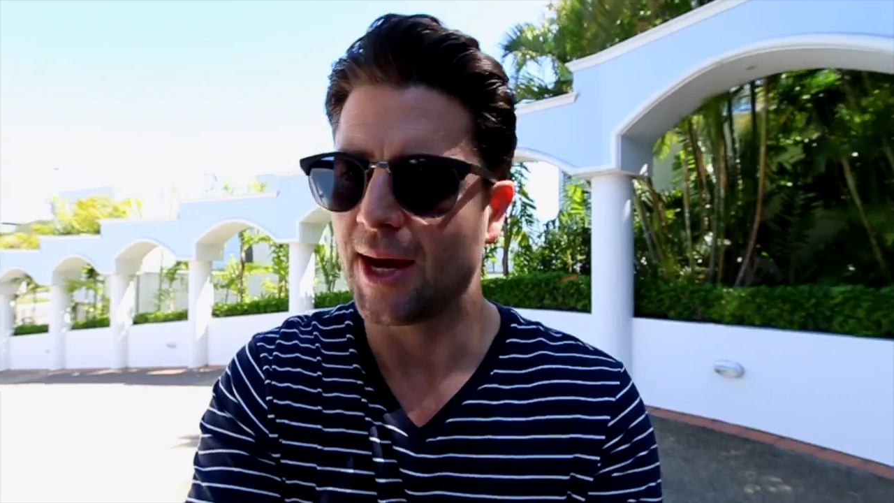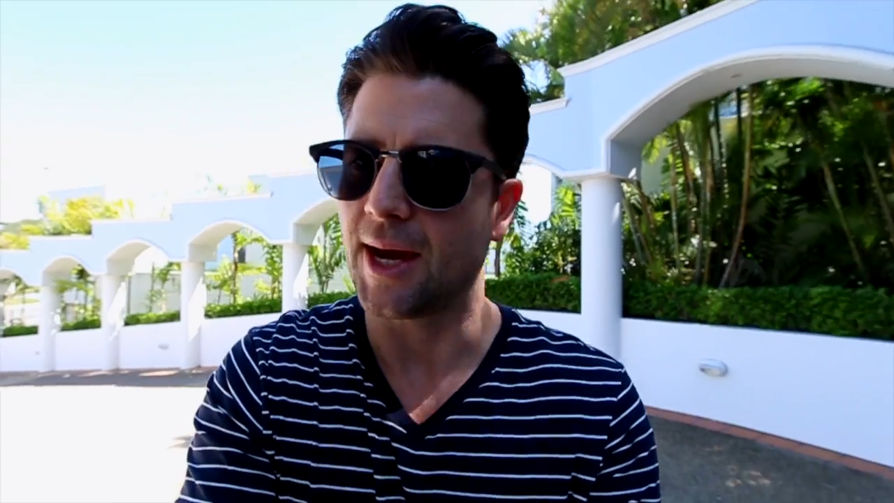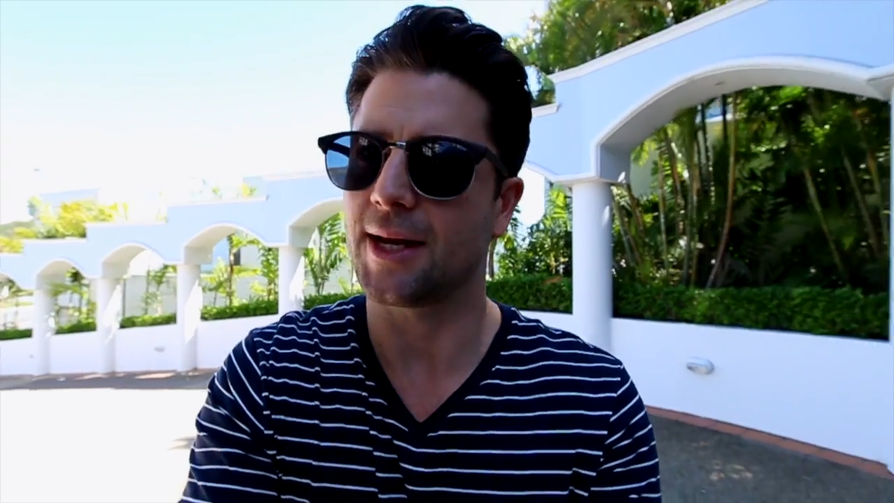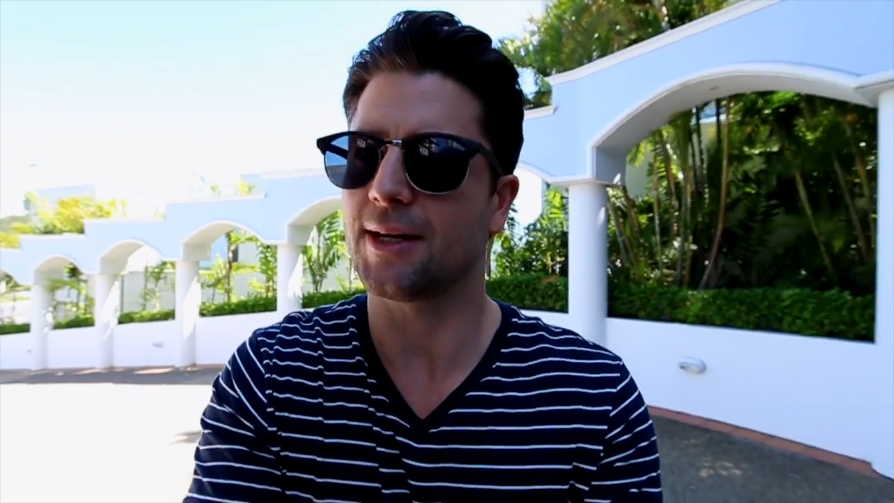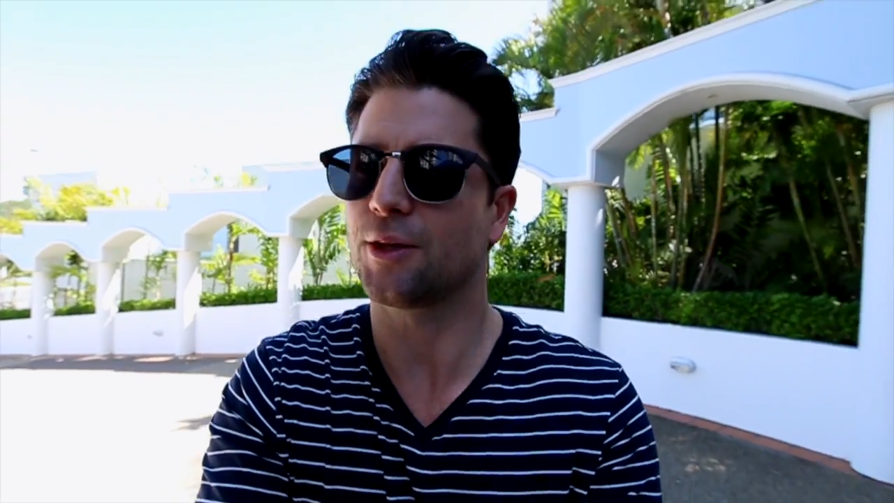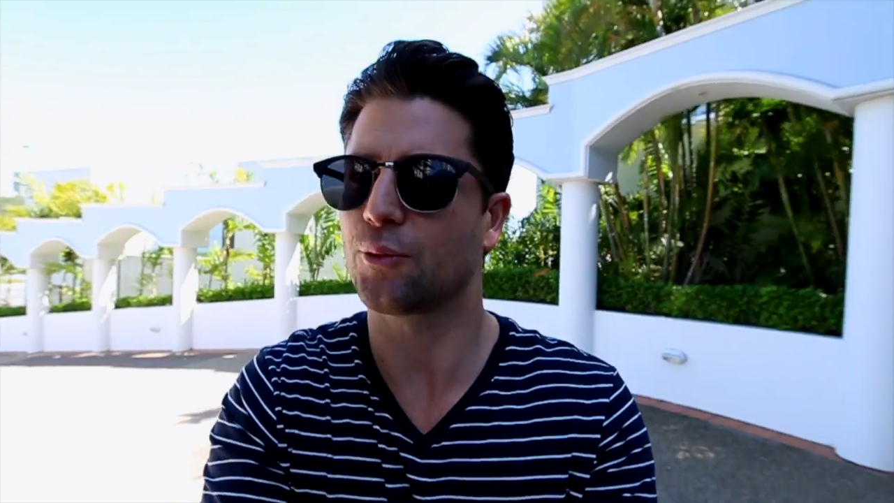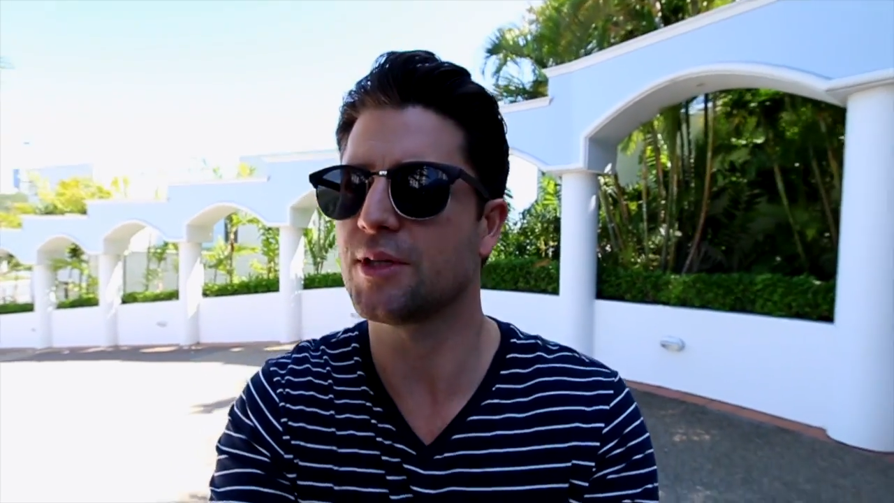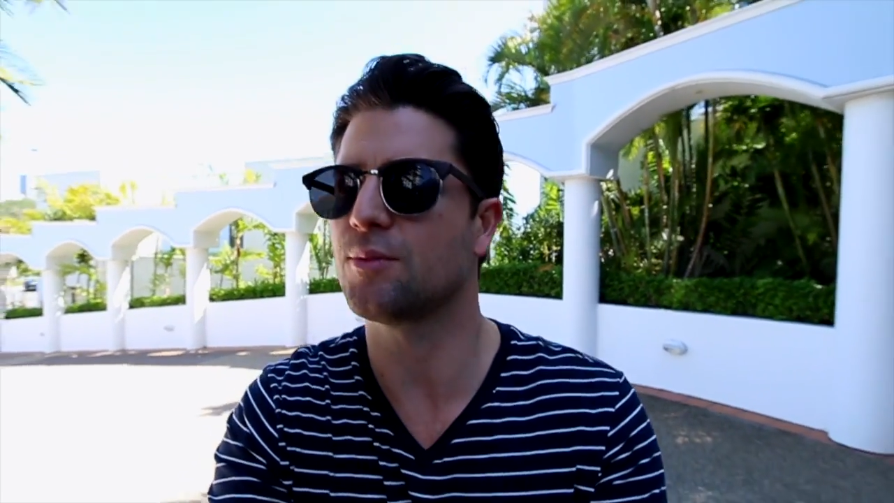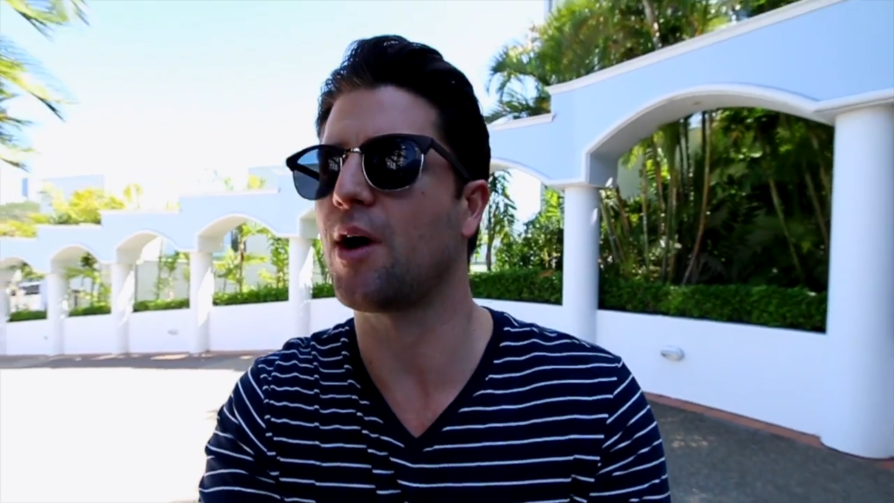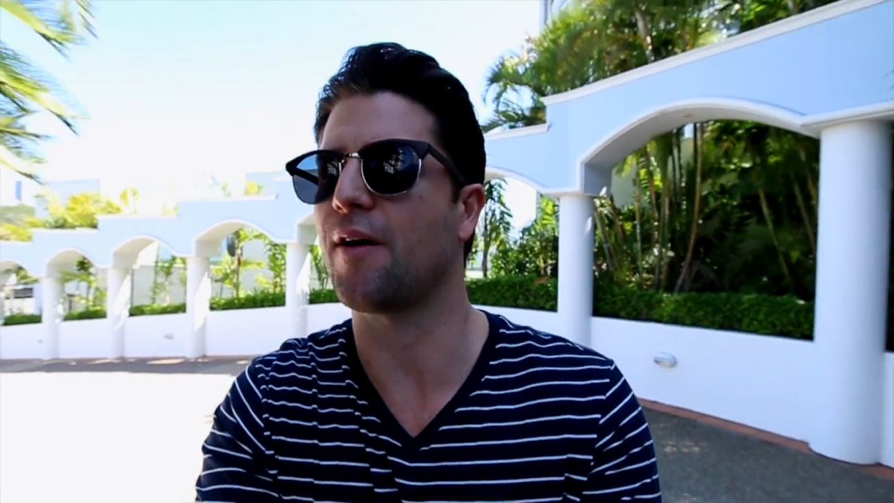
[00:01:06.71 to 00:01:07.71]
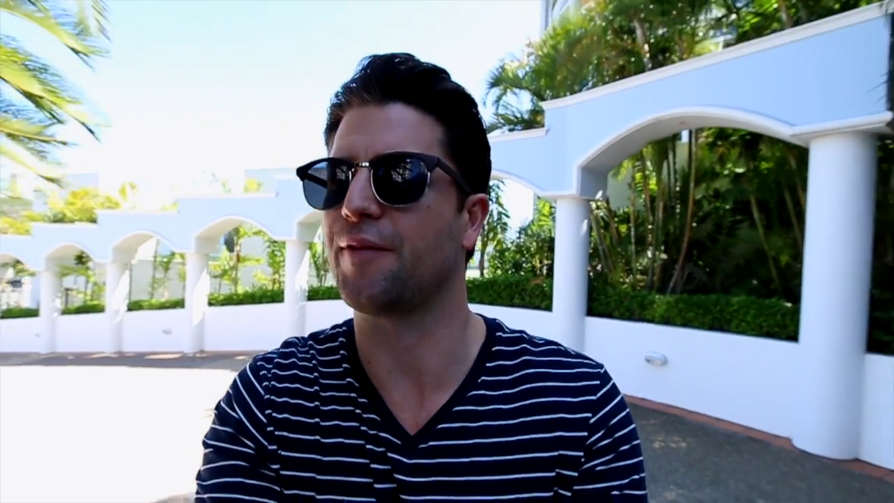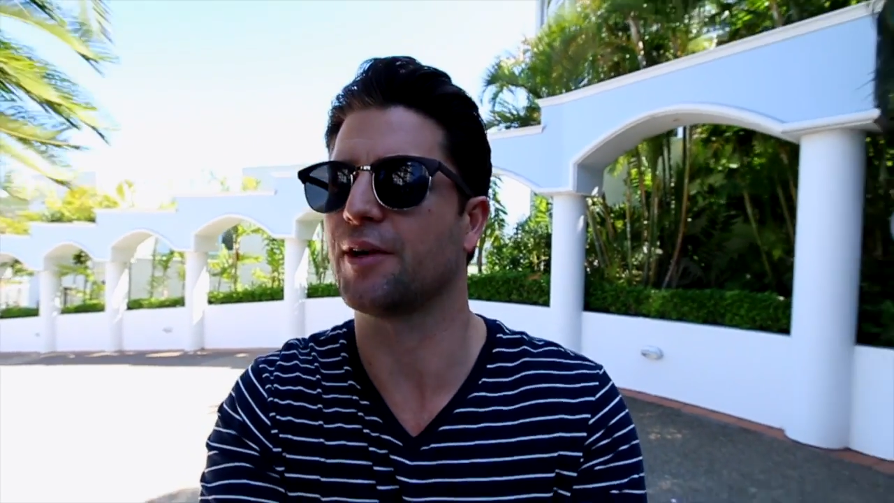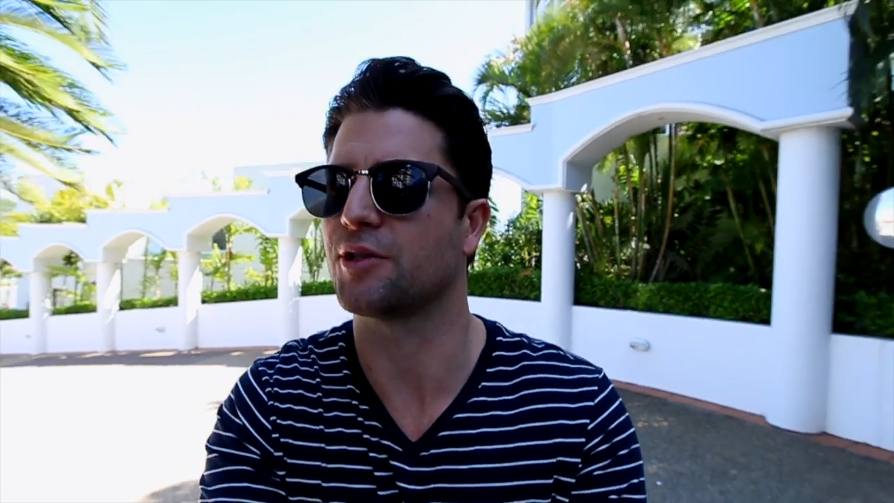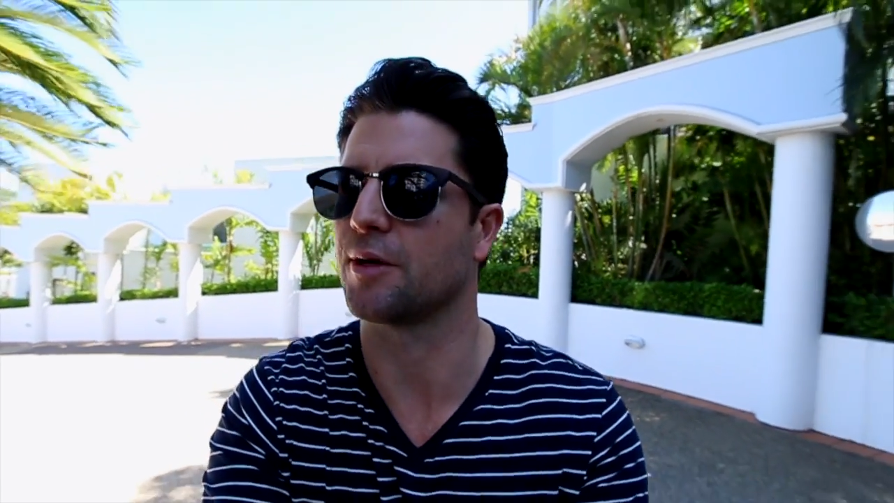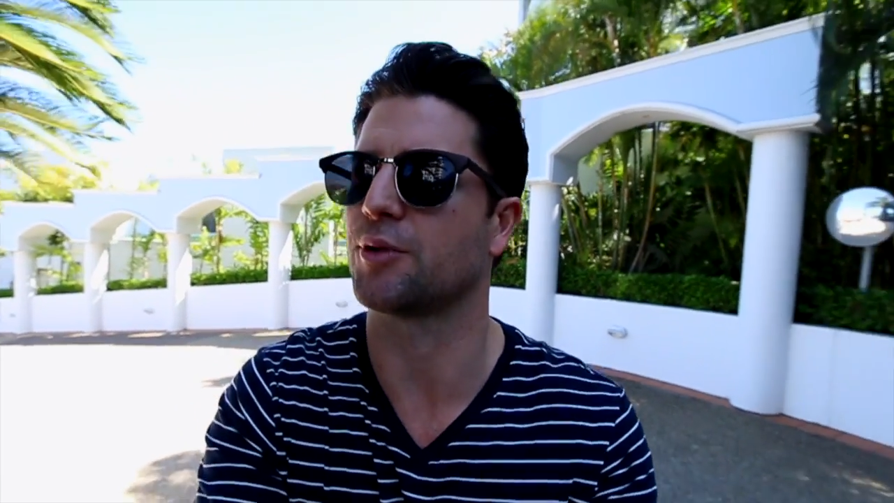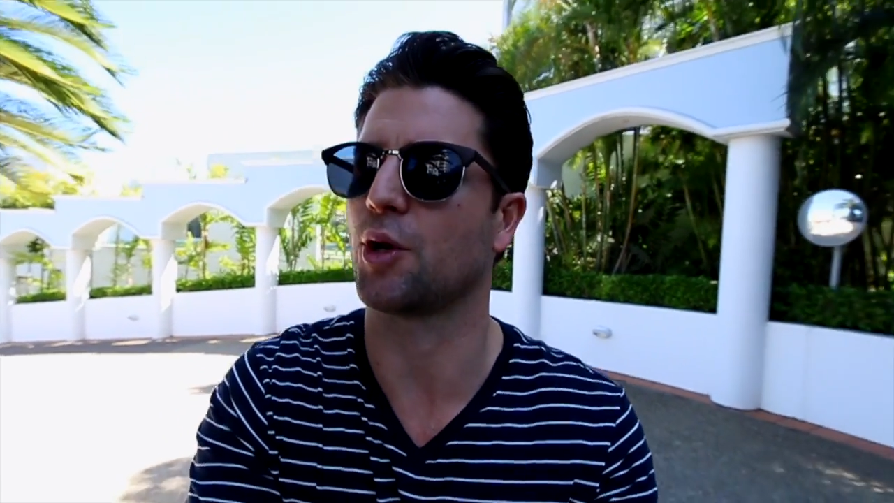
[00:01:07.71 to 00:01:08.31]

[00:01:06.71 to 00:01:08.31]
And the reason why I feel as though I'm